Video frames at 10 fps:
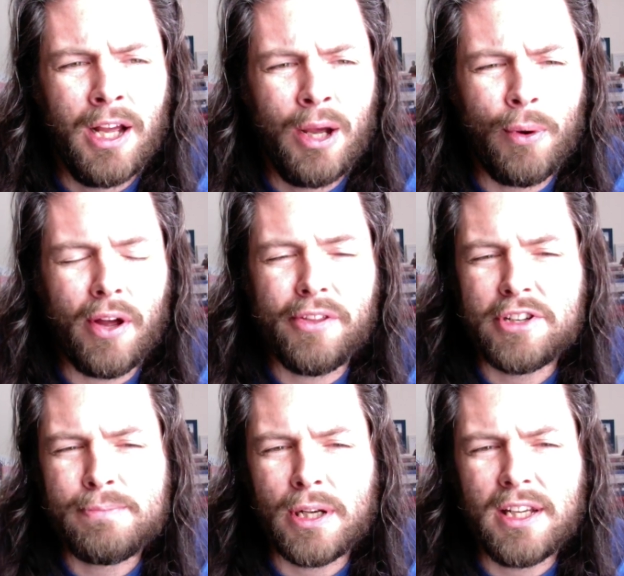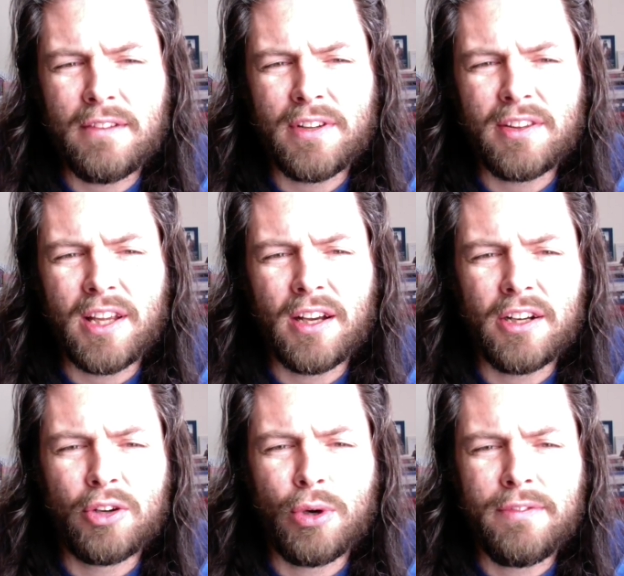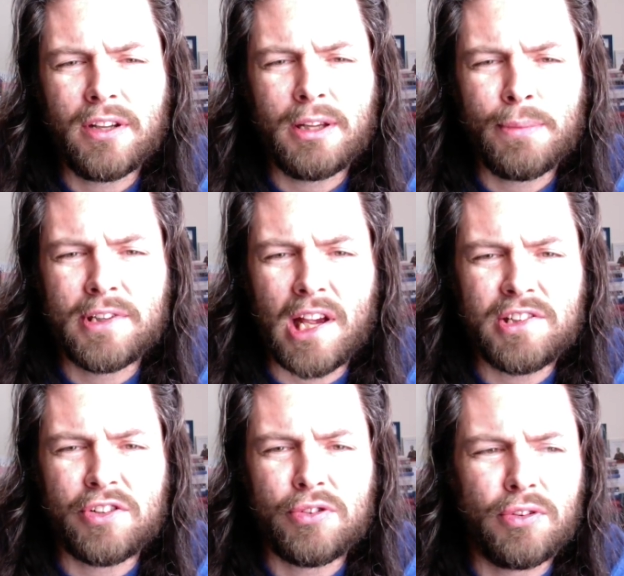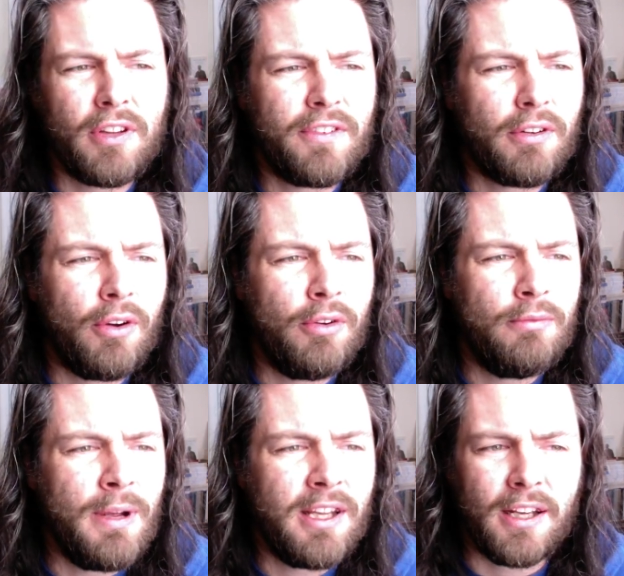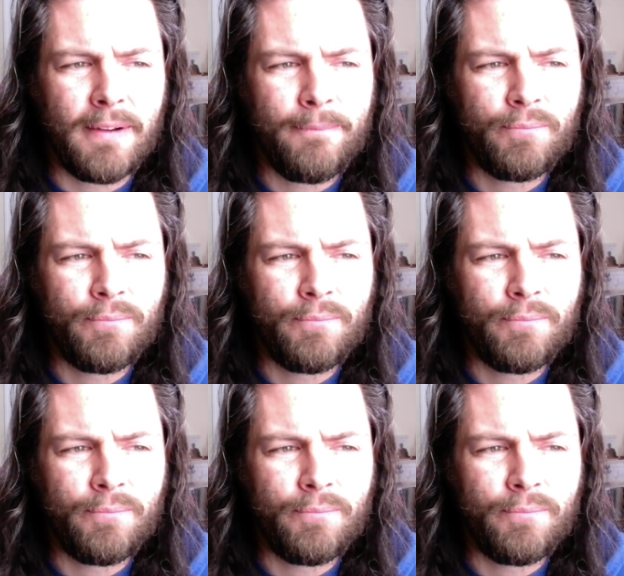while others believe that they unequivocally possess a truth of their own making,